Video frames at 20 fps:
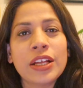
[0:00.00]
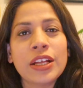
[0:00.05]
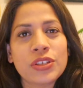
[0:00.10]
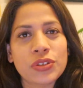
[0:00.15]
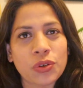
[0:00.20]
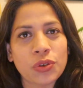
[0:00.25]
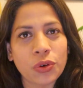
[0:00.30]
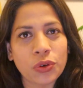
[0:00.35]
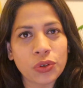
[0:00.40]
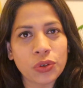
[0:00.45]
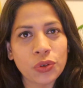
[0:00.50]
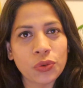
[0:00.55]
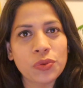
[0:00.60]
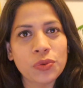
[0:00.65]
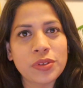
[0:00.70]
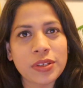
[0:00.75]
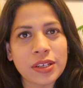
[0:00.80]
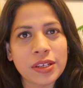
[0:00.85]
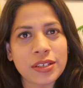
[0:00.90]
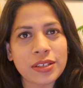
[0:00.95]
So
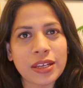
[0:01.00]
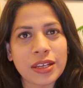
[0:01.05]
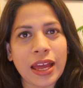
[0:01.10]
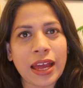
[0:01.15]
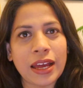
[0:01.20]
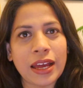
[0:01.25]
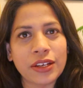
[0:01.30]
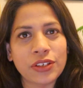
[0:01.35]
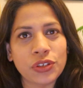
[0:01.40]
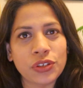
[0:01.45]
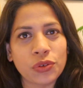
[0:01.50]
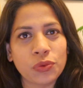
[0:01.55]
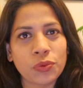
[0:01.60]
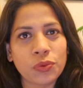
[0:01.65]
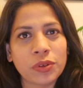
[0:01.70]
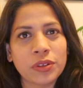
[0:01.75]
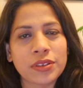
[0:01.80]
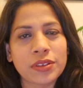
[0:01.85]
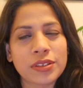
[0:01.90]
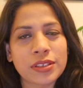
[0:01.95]
use it and you
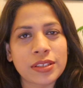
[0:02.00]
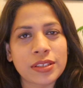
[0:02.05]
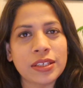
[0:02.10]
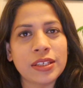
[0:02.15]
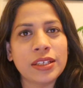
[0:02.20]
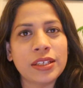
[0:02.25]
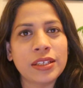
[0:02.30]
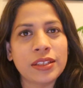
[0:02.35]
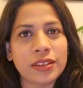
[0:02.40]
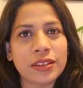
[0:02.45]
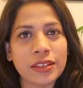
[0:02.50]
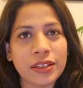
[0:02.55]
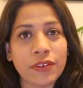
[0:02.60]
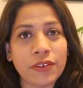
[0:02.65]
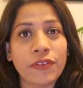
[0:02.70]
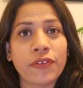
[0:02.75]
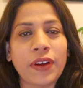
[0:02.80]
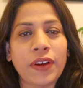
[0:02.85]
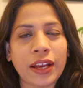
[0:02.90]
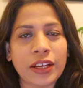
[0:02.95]
will see the
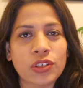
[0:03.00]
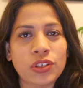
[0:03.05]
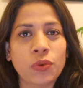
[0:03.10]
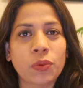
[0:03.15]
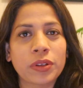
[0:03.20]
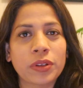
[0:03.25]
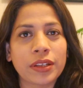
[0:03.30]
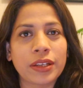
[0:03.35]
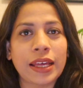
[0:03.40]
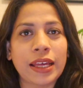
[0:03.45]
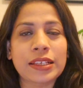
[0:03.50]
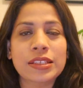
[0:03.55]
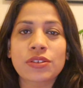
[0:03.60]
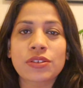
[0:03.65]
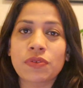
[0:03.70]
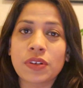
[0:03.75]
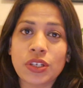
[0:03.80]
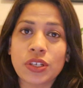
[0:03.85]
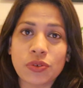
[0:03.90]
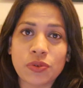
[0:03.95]
effect over the next
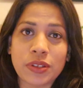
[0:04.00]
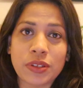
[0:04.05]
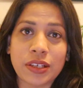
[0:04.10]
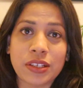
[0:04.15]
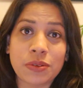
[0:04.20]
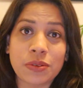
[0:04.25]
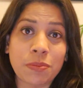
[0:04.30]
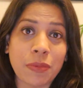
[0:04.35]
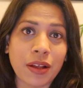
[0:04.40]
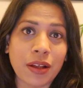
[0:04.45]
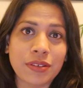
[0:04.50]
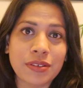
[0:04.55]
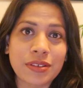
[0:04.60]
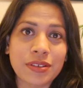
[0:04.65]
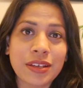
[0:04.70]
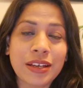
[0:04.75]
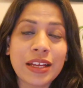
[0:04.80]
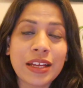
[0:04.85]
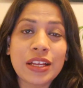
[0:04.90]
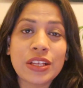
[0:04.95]
3 to 6
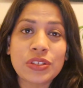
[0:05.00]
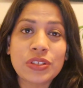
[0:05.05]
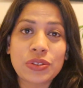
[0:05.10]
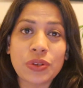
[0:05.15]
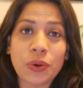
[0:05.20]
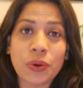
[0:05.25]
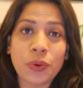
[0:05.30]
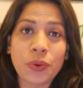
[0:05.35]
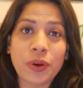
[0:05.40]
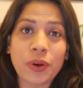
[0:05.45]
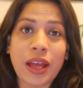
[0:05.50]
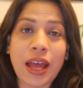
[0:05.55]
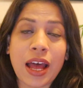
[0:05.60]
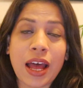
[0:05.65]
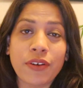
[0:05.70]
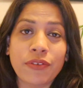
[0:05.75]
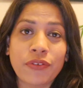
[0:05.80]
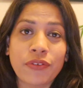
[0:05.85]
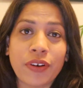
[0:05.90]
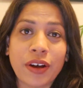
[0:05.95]
months. So
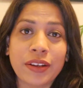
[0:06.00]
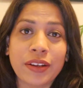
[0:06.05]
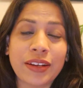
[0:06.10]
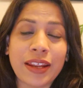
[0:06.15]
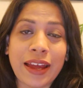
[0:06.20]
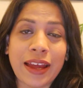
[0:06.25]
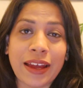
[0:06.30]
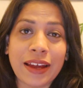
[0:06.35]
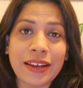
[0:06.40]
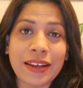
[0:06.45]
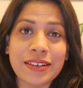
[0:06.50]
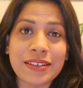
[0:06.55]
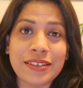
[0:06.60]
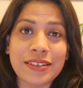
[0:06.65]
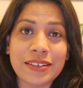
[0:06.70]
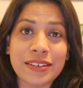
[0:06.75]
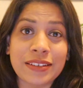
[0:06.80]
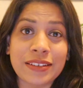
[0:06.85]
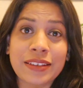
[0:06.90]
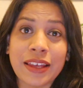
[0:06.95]
have fun, and
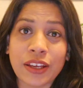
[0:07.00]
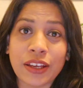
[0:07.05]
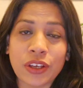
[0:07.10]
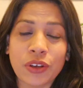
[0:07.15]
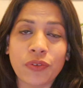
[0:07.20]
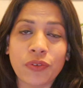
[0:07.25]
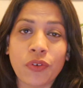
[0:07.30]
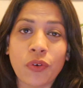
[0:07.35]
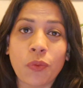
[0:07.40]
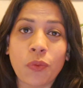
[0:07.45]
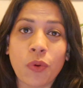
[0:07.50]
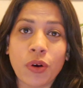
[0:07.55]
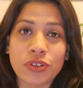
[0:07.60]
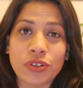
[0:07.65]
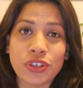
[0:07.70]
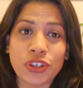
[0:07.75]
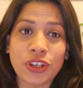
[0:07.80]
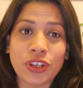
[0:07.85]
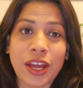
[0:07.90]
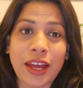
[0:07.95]
thank you for
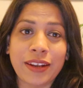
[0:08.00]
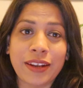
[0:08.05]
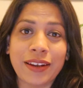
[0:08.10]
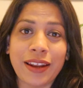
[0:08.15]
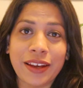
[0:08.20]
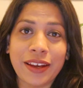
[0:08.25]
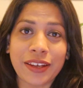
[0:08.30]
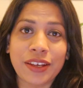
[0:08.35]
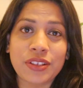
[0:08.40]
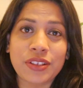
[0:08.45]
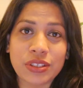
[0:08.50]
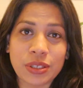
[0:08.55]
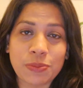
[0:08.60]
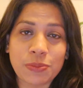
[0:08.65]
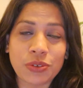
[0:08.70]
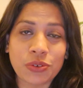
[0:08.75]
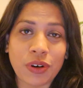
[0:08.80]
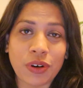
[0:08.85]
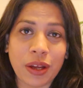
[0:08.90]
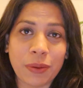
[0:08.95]
watching and liking,
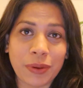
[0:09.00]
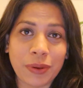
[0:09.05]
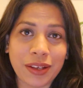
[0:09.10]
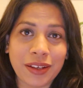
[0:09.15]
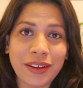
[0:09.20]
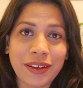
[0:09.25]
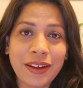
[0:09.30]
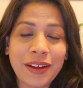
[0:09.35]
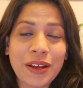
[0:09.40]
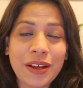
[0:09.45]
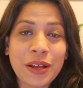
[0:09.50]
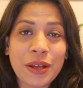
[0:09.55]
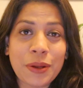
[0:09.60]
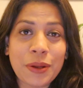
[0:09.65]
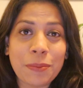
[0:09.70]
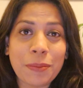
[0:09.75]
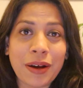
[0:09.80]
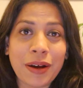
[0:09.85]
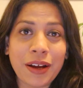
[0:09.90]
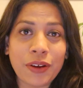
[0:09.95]
subscribing
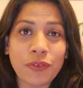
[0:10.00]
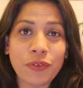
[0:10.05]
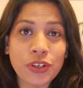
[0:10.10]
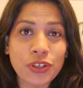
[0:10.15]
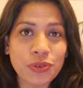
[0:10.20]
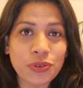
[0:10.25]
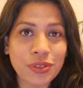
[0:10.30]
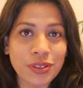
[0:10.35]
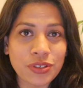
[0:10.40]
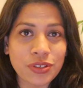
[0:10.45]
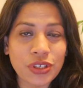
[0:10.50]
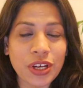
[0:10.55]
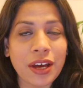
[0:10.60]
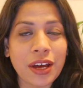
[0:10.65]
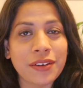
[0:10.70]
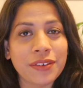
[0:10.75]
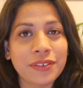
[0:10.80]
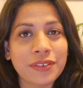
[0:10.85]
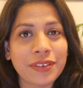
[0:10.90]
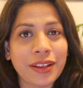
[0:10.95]
my videos and
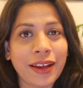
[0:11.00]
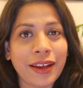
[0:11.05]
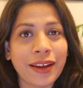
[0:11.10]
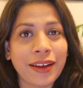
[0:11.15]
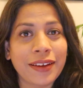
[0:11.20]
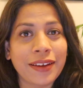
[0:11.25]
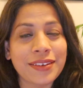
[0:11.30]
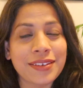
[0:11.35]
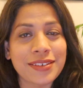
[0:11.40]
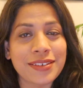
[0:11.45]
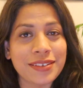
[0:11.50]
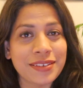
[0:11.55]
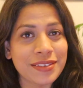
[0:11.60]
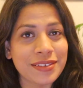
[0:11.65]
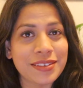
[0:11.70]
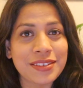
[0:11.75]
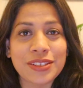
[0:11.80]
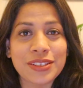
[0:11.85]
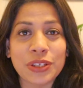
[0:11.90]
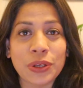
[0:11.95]
channel,
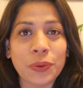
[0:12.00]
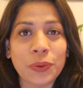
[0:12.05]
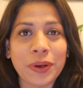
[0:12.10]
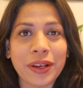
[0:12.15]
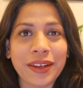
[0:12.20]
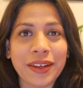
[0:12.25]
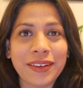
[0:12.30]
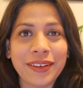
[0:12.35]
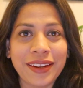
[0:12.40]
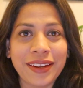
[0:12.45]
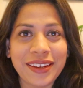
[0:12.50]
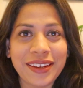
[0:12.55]
and see you again